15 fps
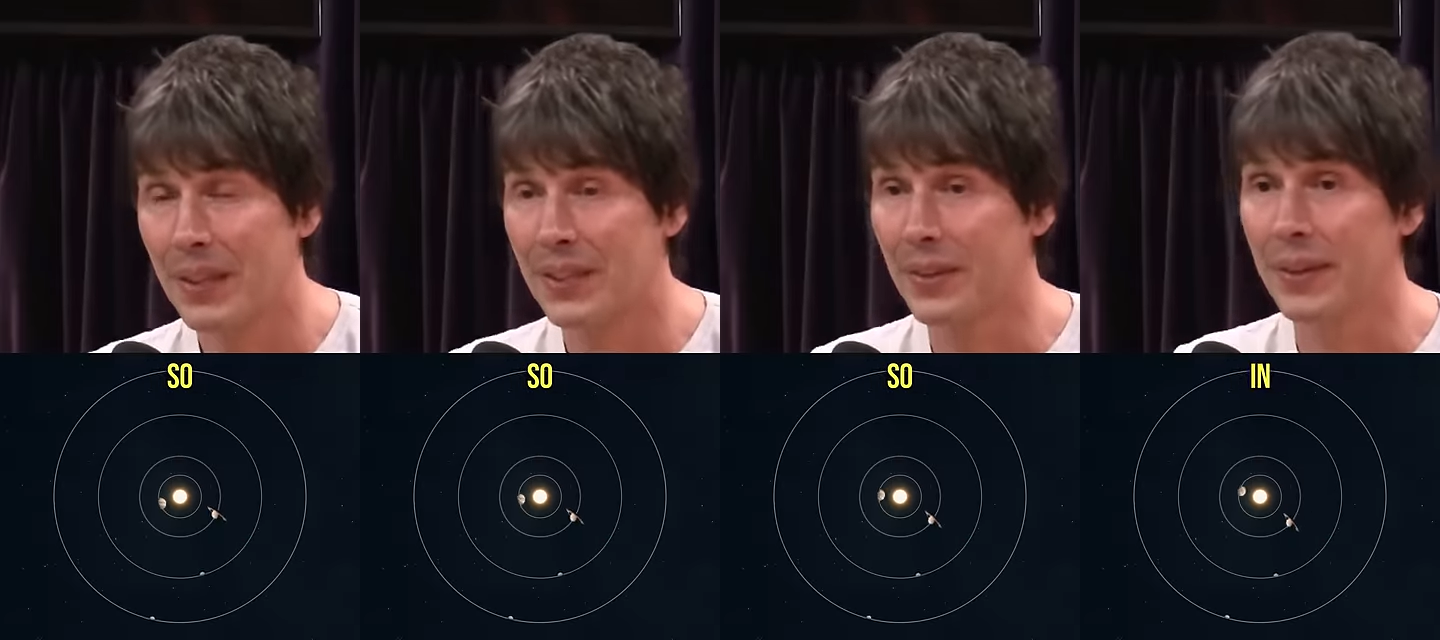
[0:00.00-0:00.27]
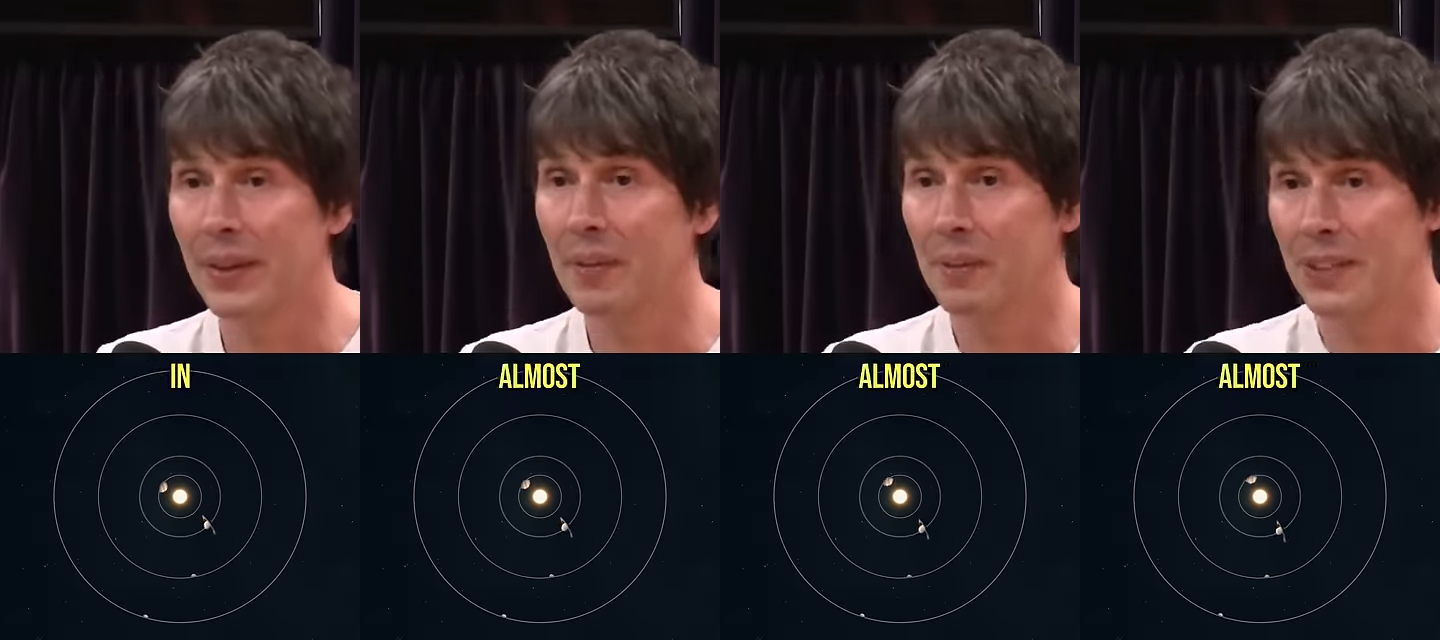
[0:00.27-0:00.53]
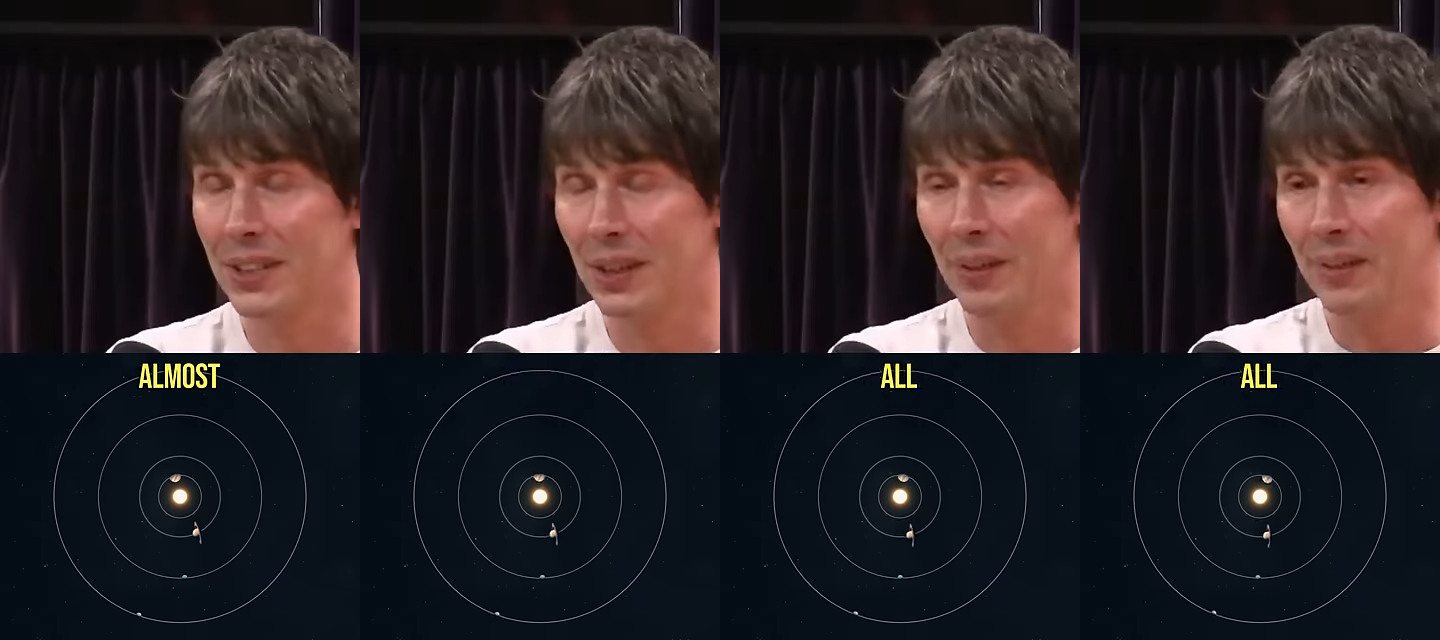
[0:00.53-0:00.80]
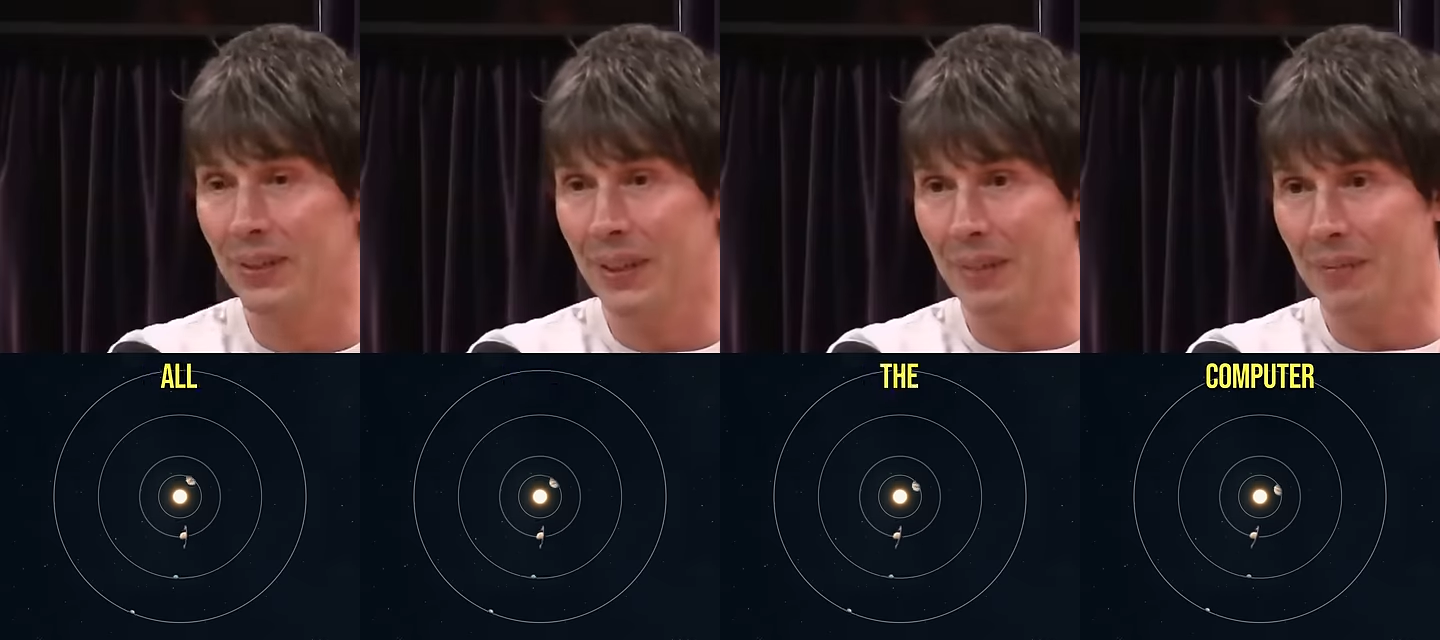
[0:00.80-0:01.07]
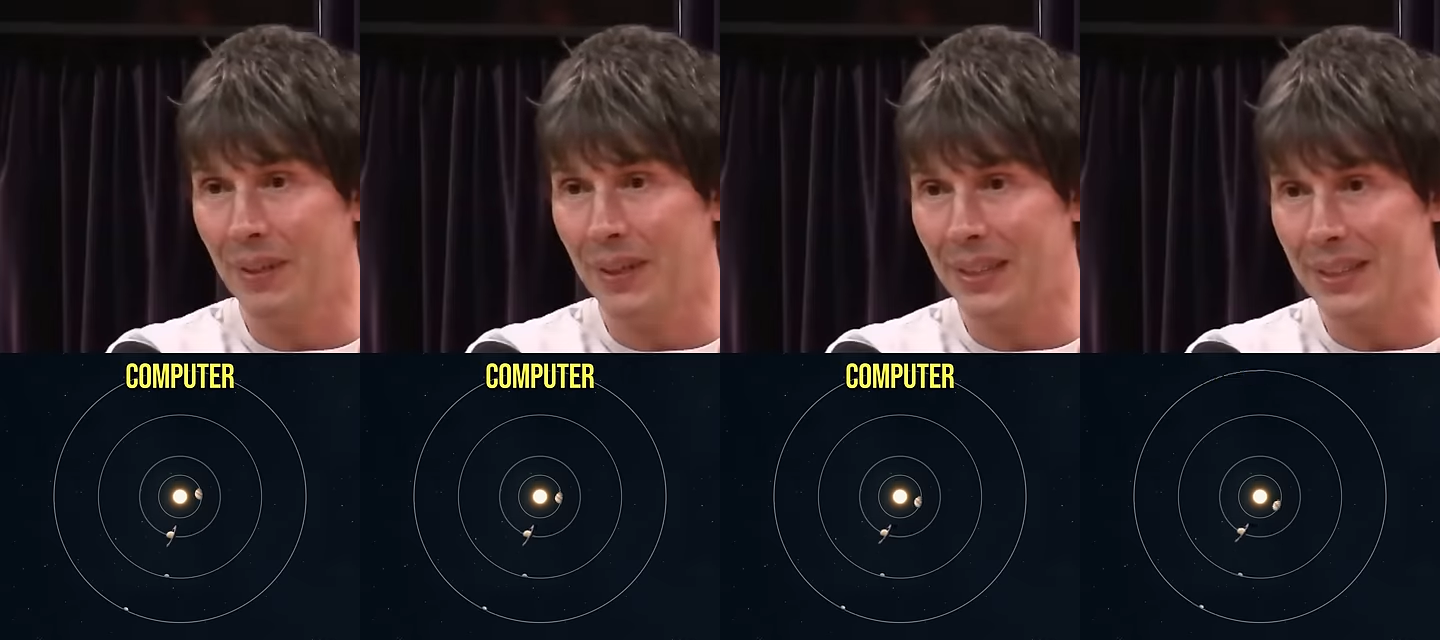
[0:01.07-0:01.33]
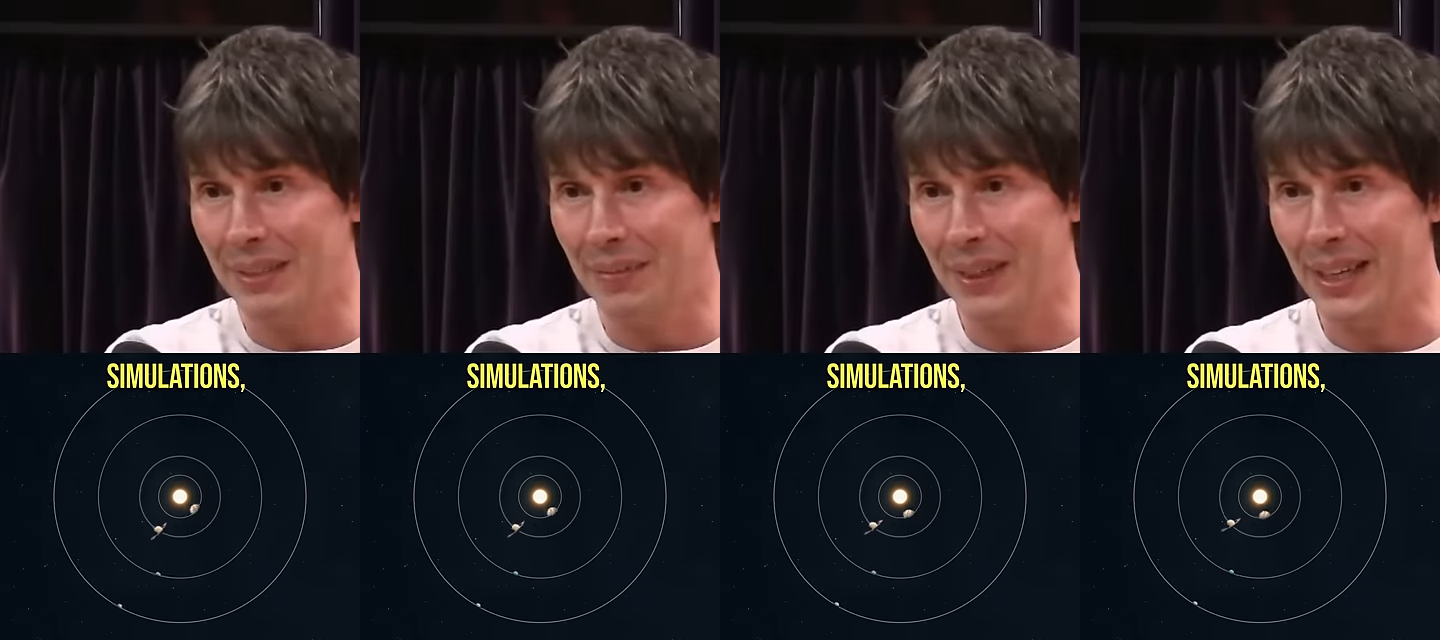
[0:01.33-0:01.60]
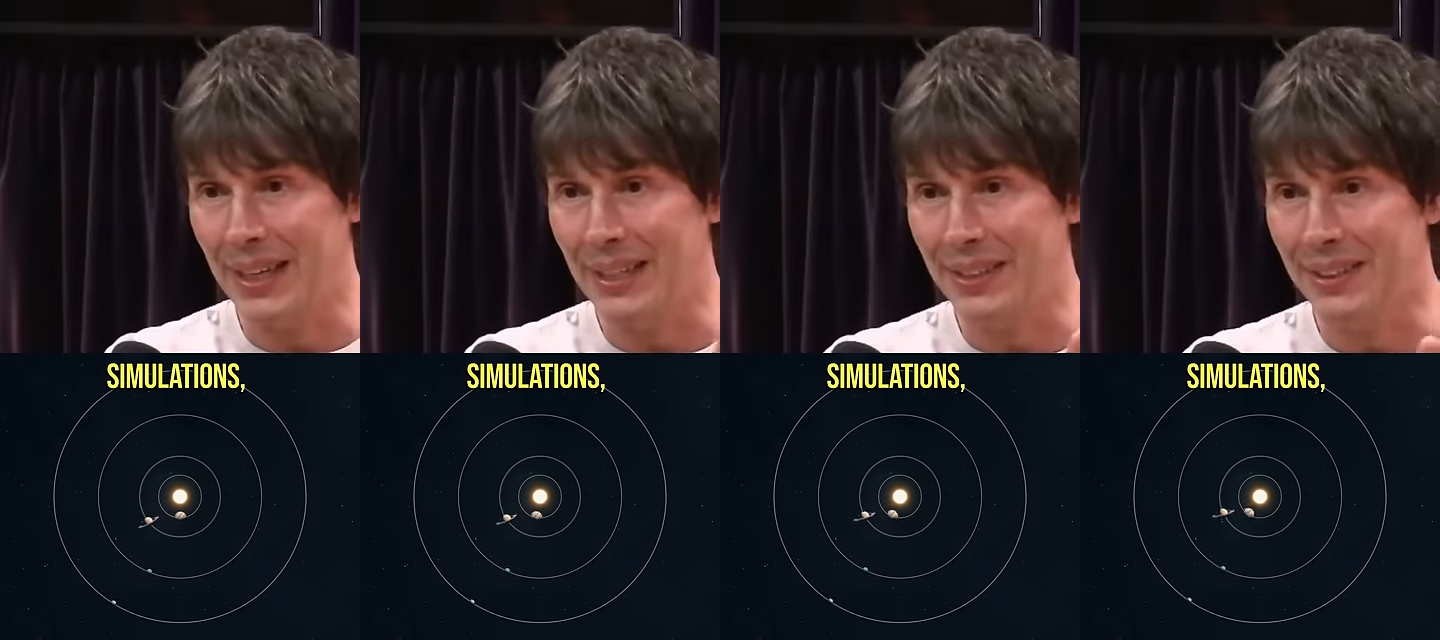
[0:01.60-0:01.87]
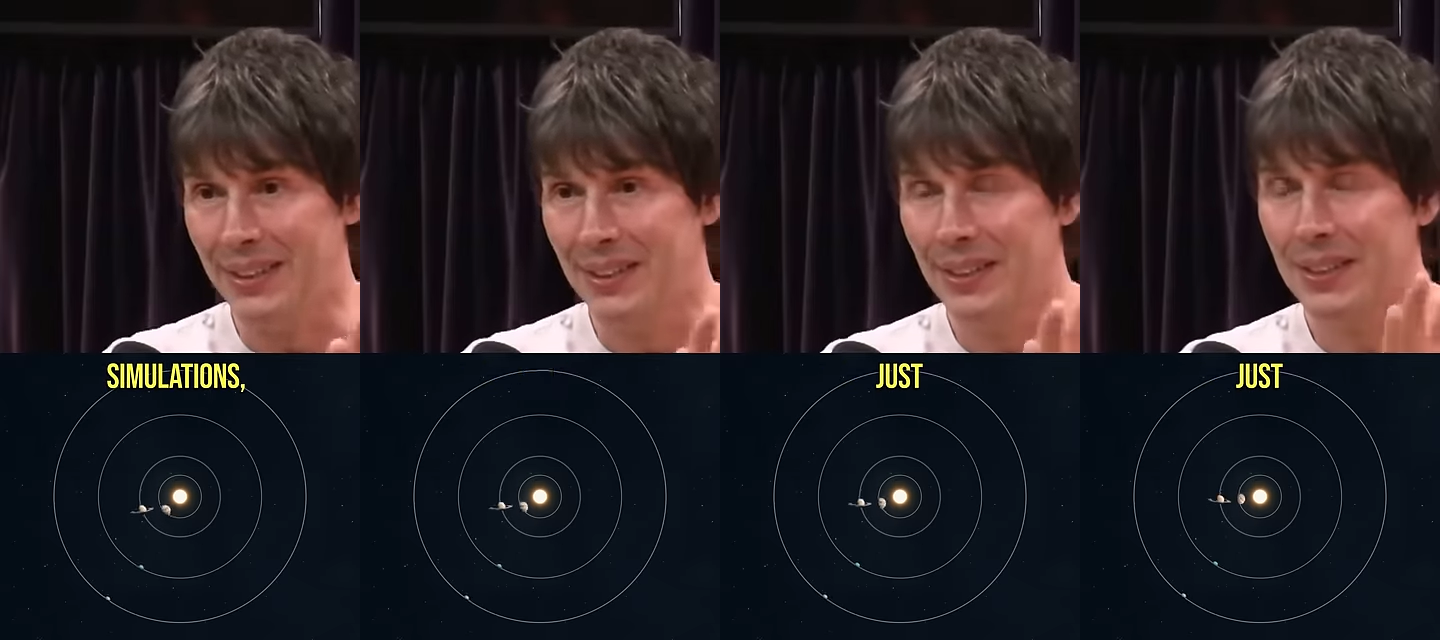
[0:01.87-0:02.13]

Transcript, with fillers: So in almost all the computer simulations,